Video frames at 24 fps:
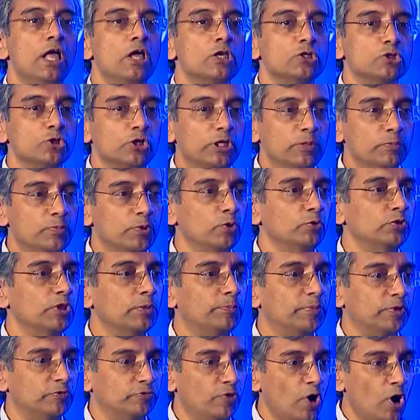to improve the
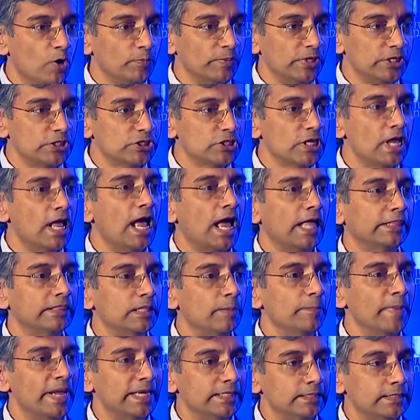performance and the
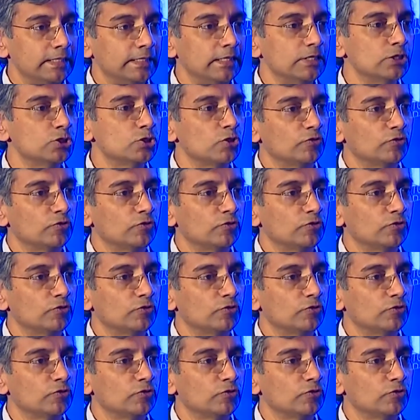maintenance